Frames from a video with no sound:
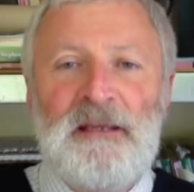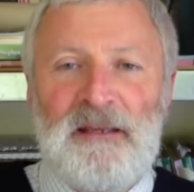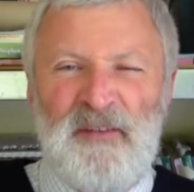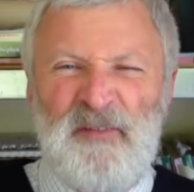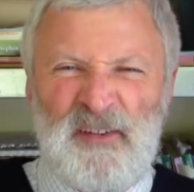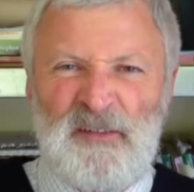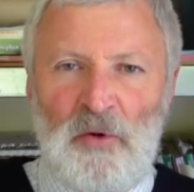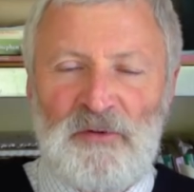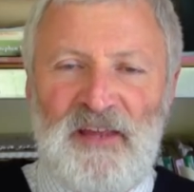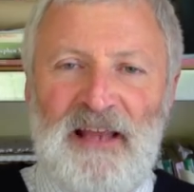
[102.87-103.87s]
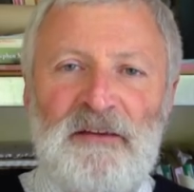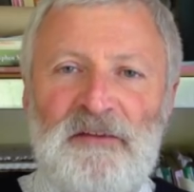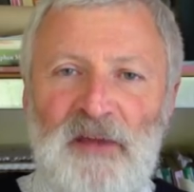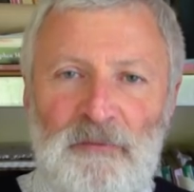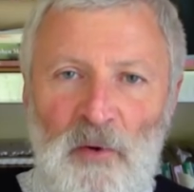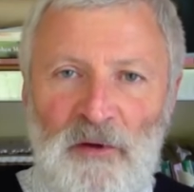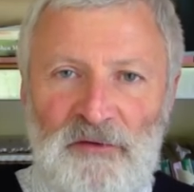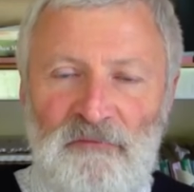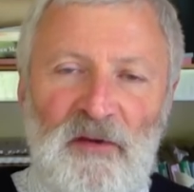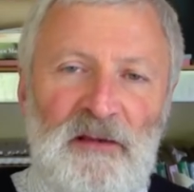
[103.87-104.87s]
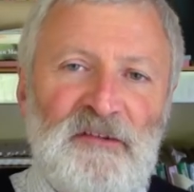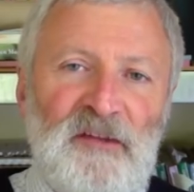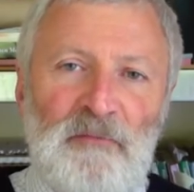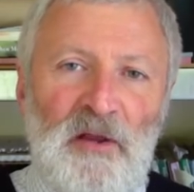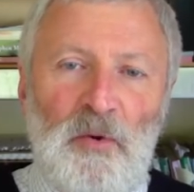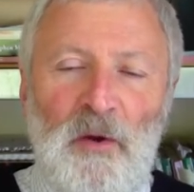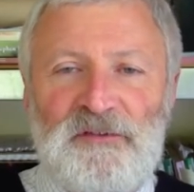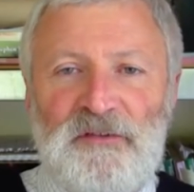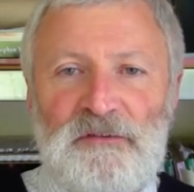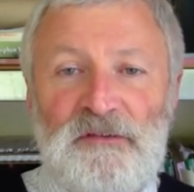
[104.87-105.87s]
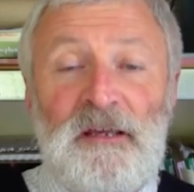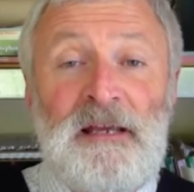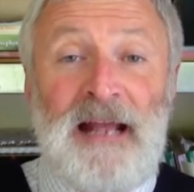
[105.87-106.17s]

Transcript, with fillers: even if it's not exactly the same question, fairly similar questions.